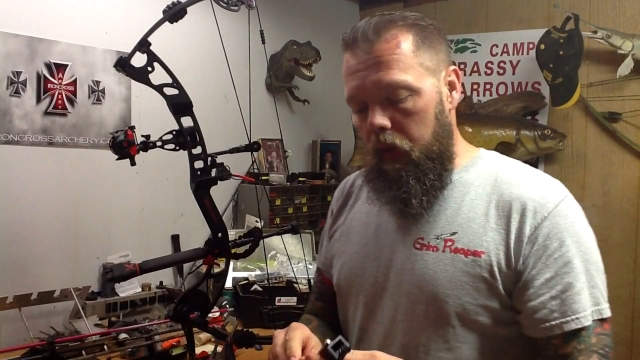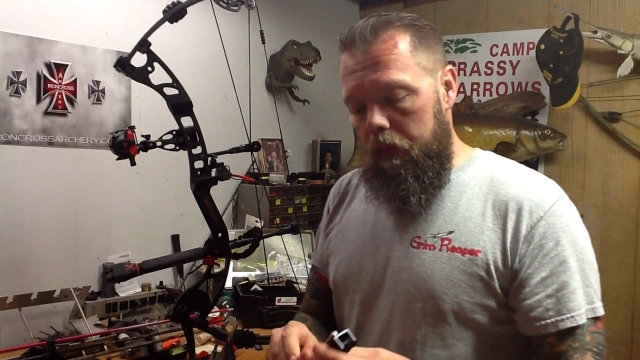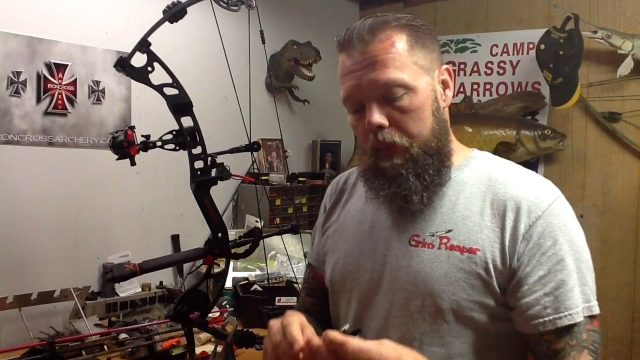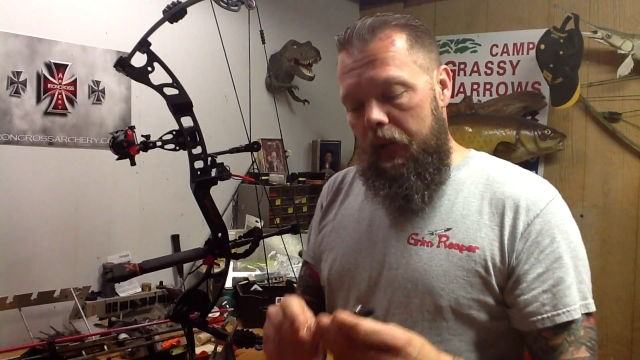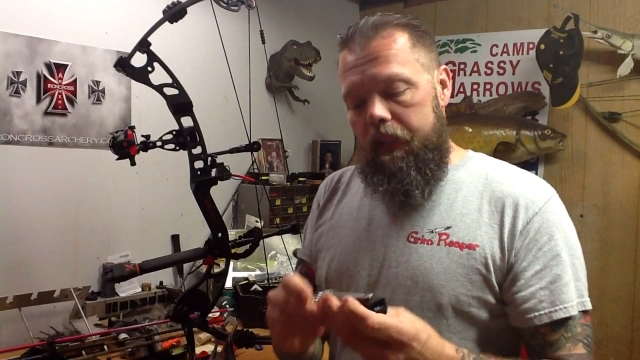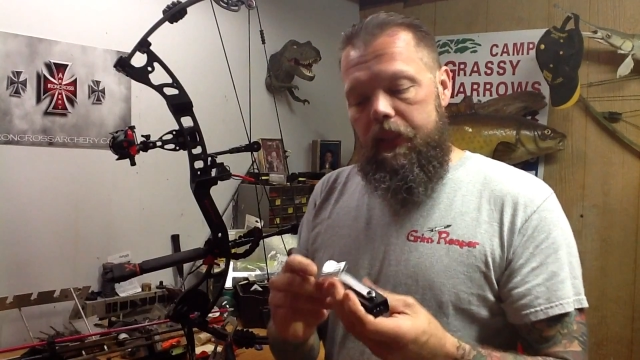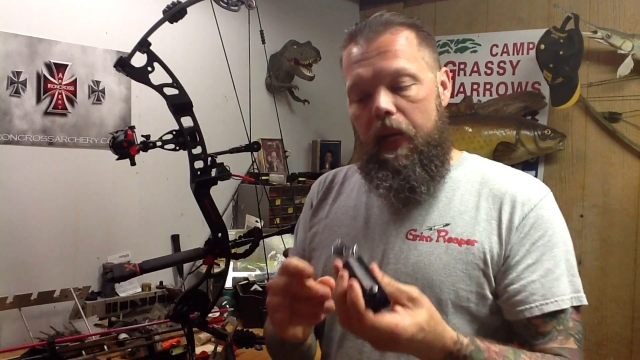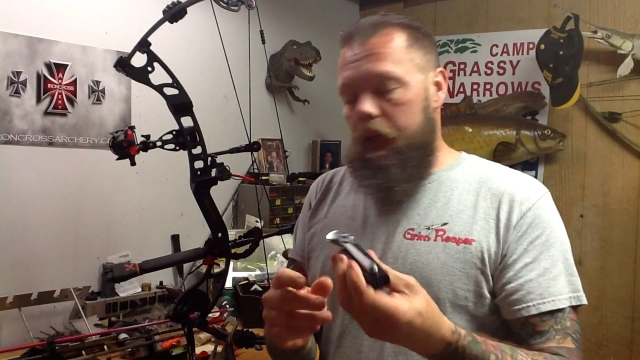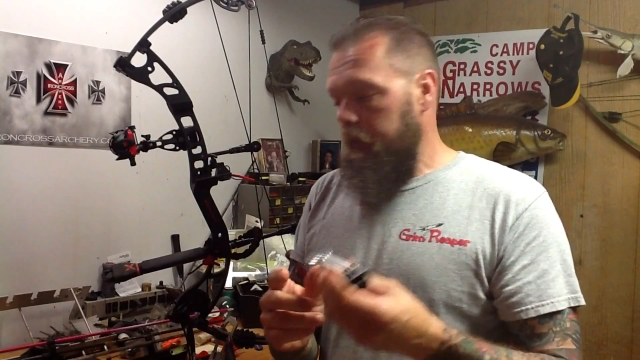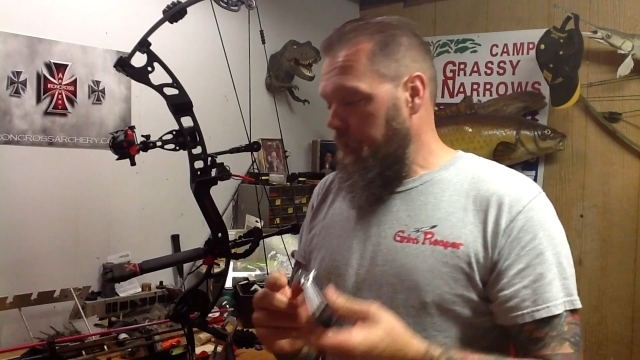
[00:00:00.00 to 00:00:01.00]
on the back
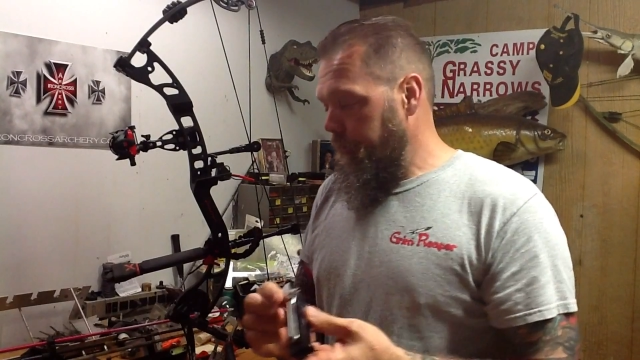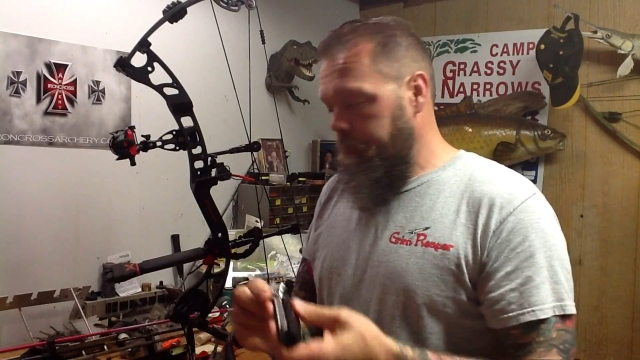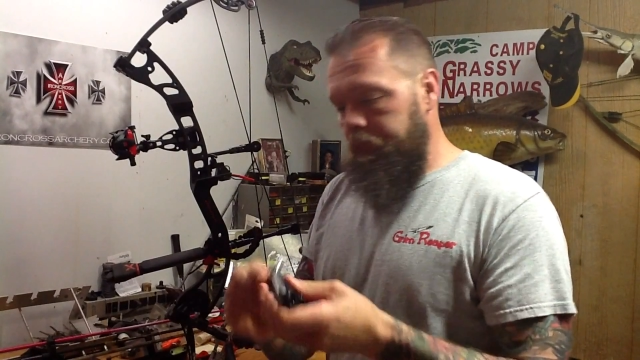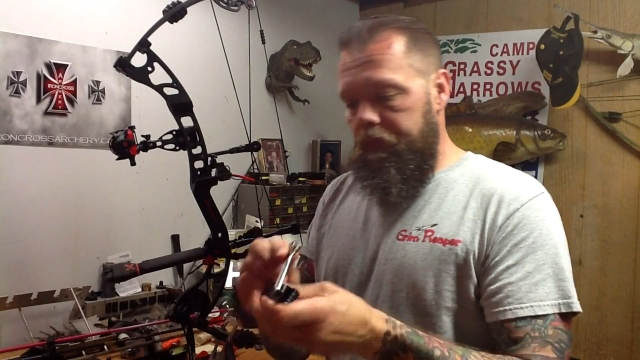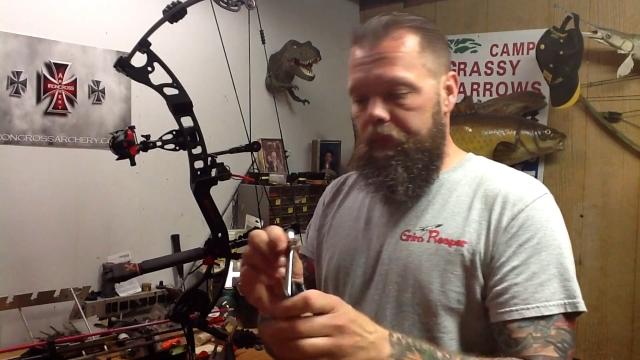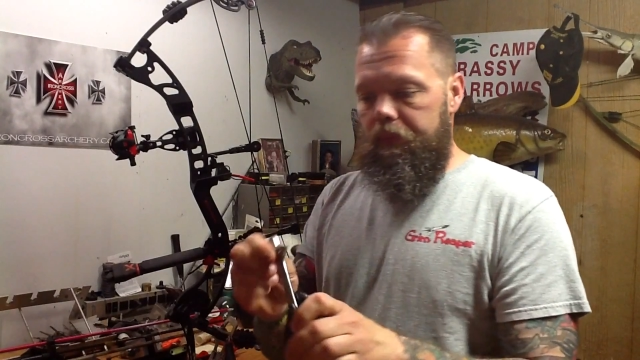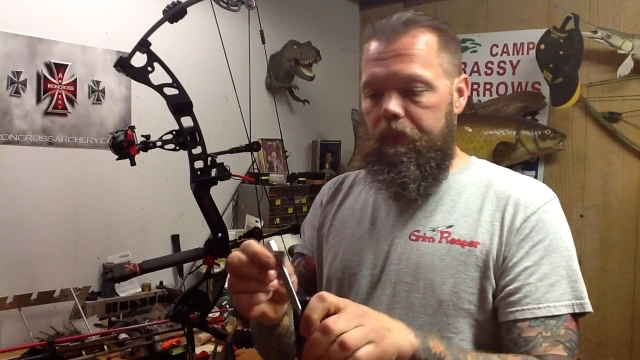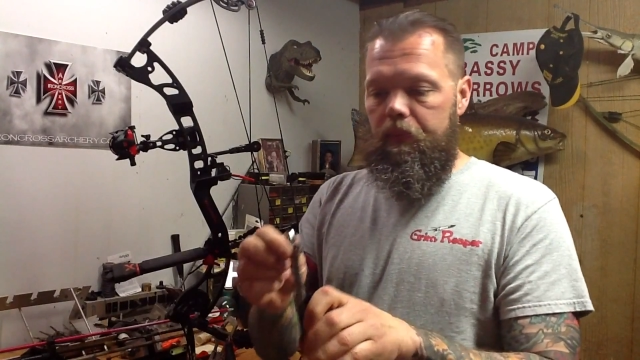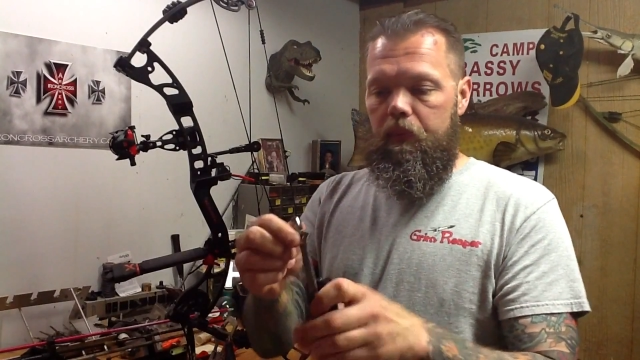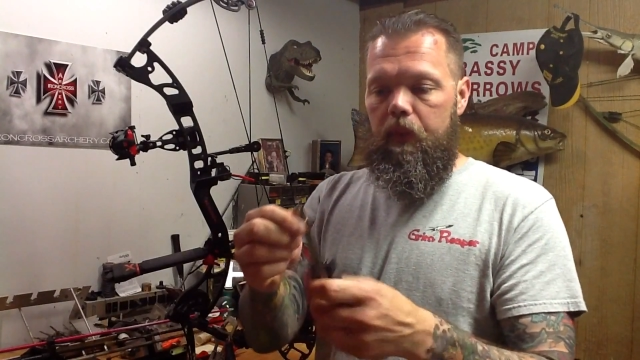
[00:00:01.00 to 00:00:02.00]
side of it,
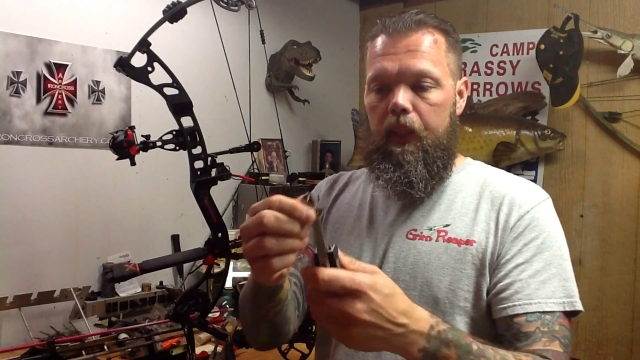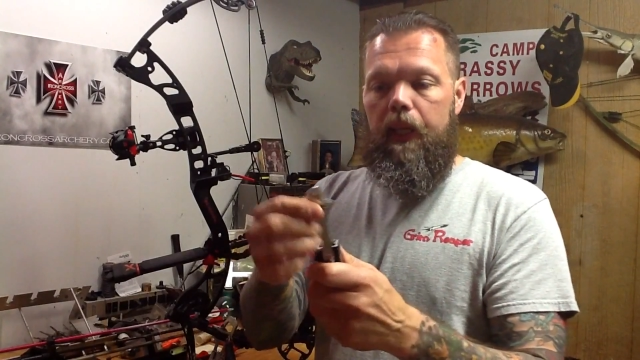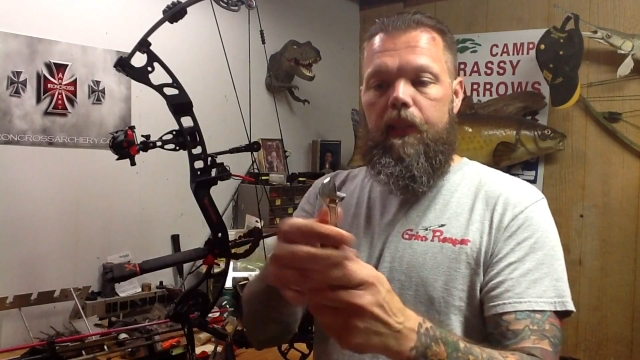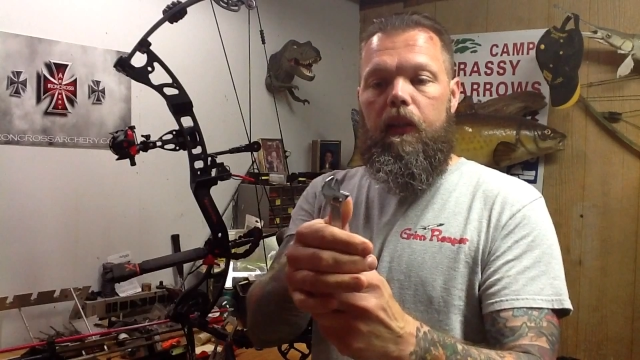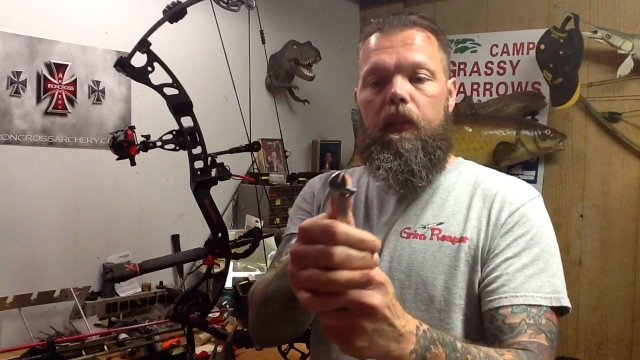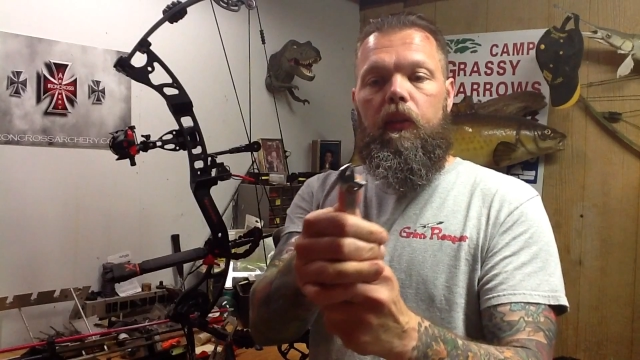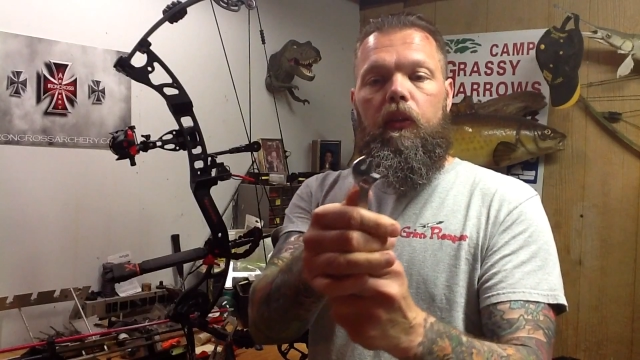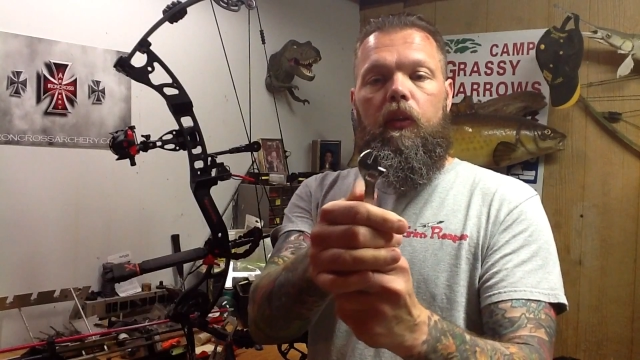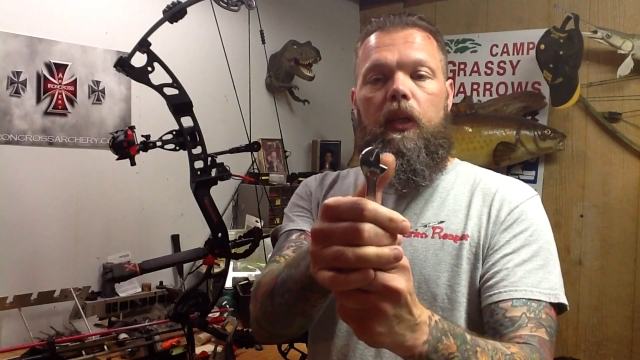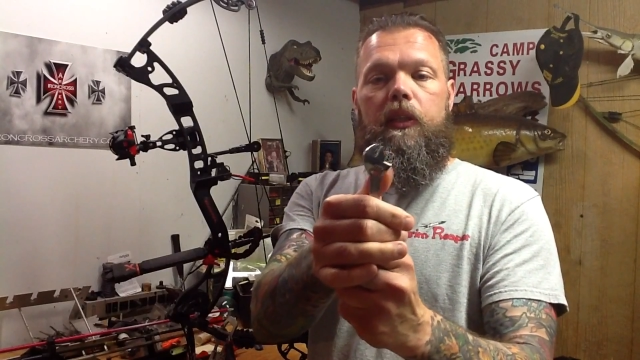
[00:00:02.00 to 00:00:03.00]
you got the little
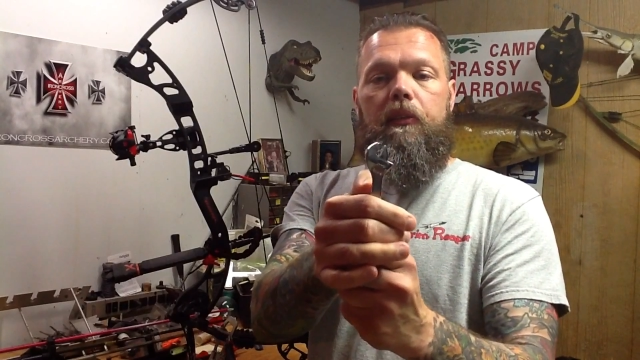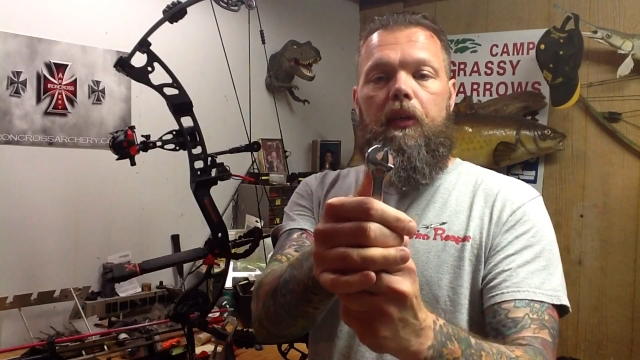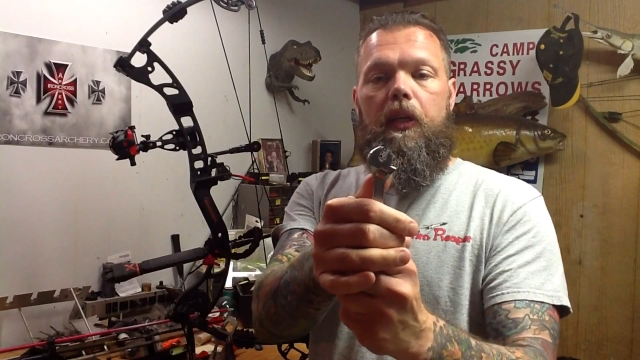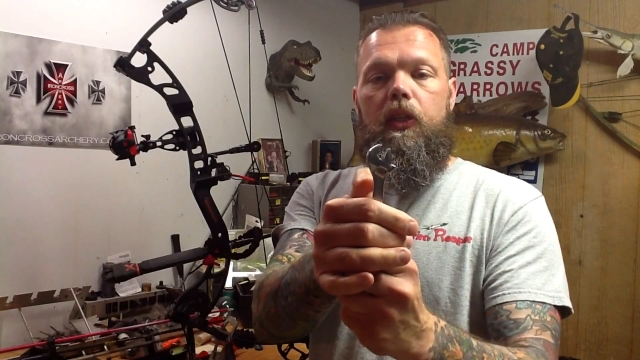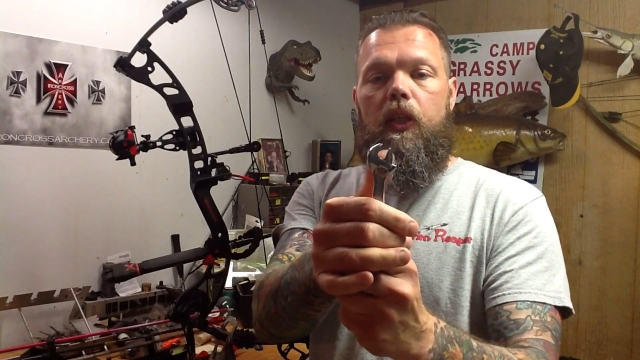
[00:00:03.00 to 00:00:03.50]
crescent wrench,